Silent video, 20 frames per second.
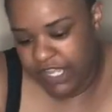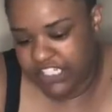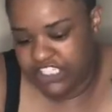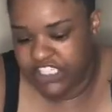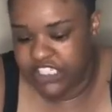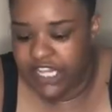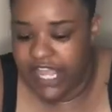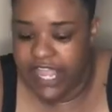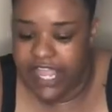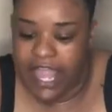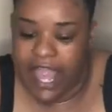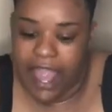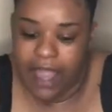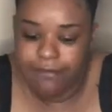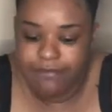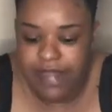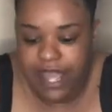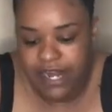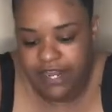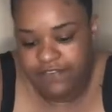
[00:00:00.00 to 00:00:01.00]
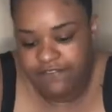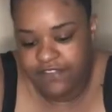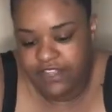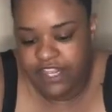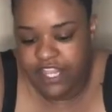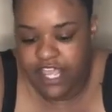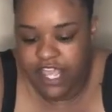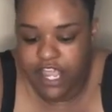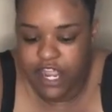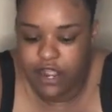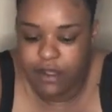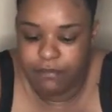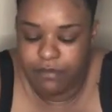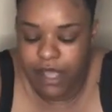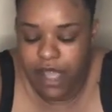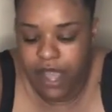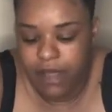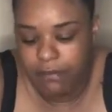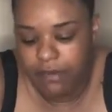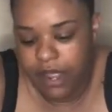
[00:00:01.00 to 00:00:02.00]
She like, I'm not even there,
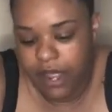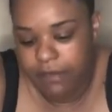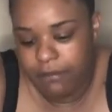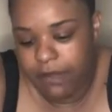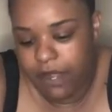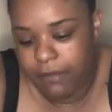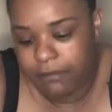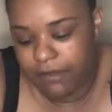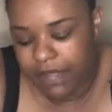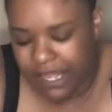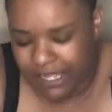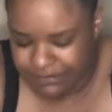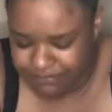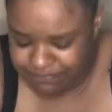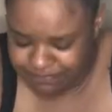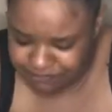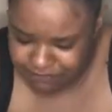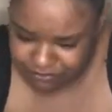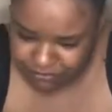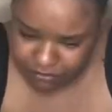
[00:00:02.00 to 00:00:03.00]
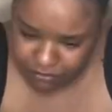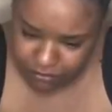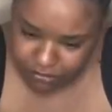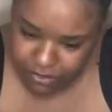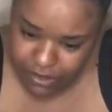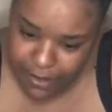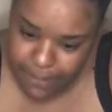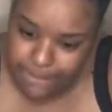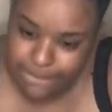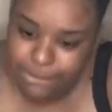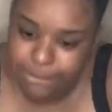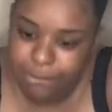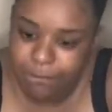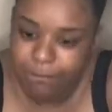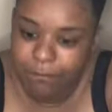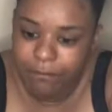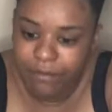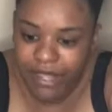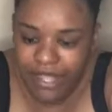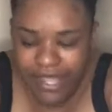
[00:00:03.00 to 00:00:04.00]
blah blah blah blah.
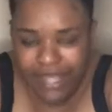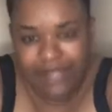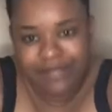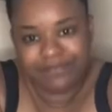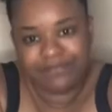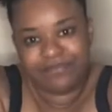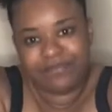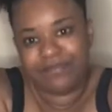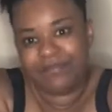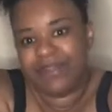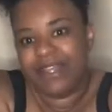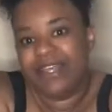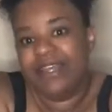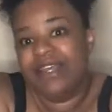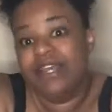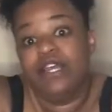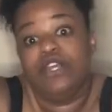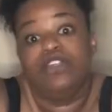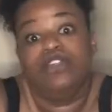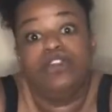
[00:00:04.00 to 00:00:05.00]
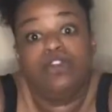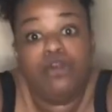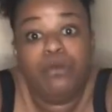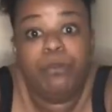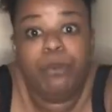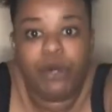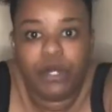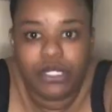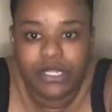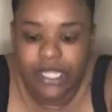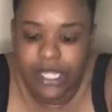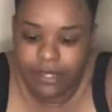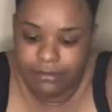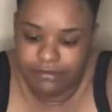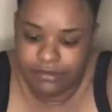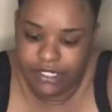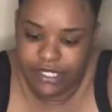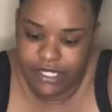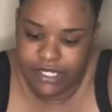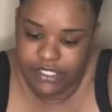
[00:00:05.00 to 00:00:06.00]
Bet. You pull
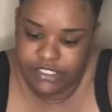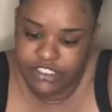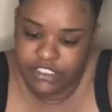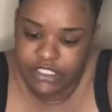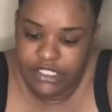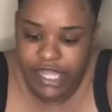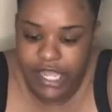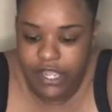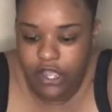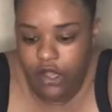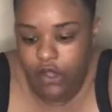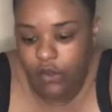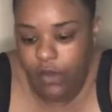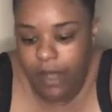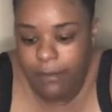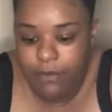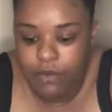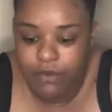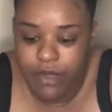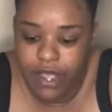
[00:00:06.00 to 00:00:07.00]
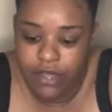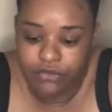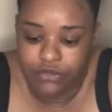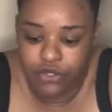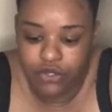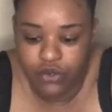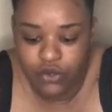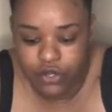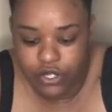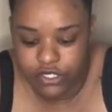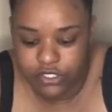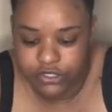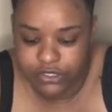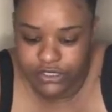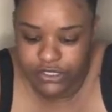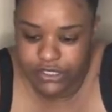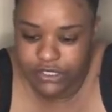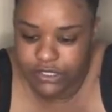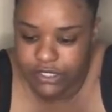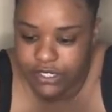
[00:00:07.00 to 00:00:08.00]
up there. She like, oh, I'm around the corner,
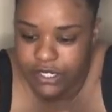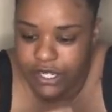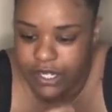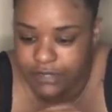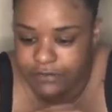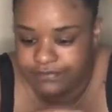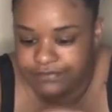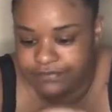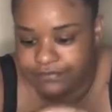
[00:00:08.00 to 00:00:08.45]
da da da da.